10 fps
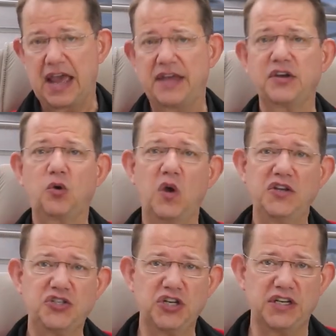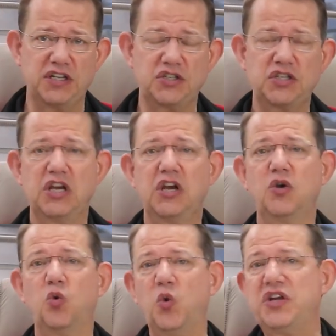And the question is,
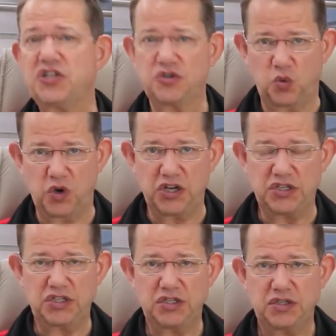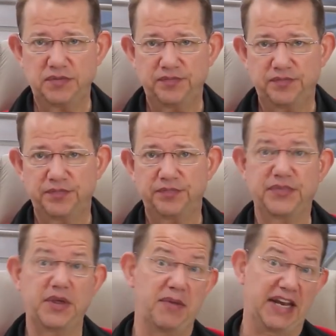which is worse,
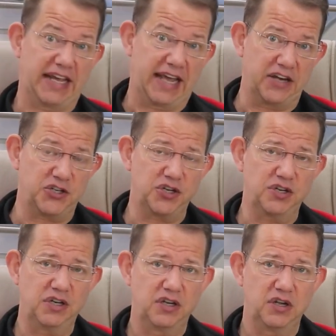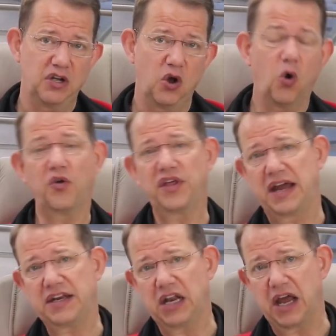the medication or the
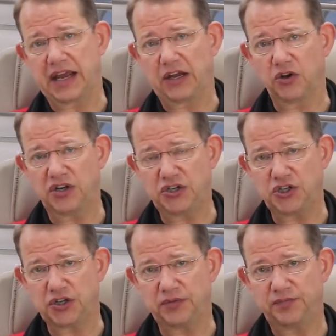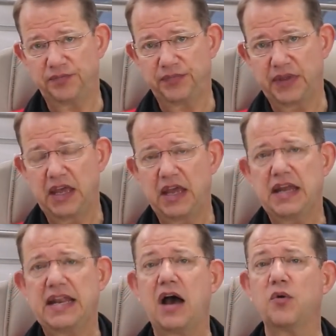underlying condition?
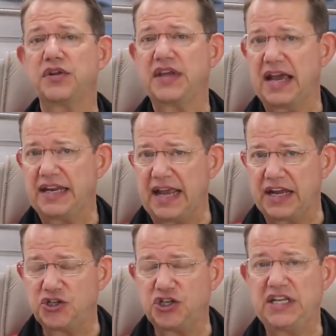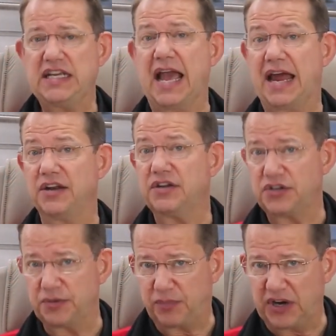Now, with ADHD and
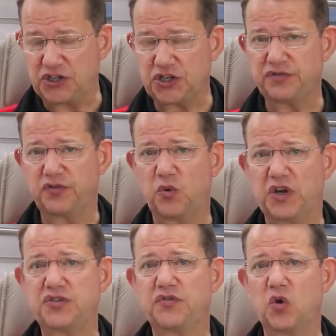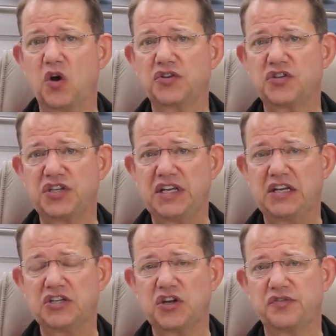depression, for which
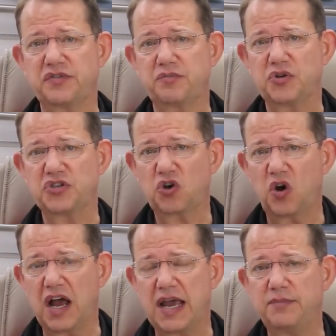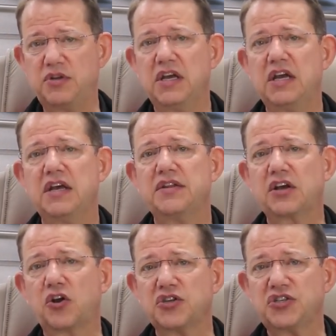fluoxetine is often prescribed,
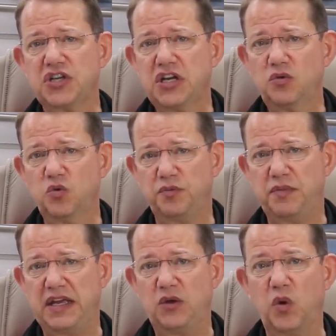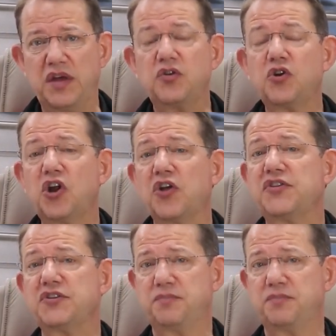the concern would be whether or not this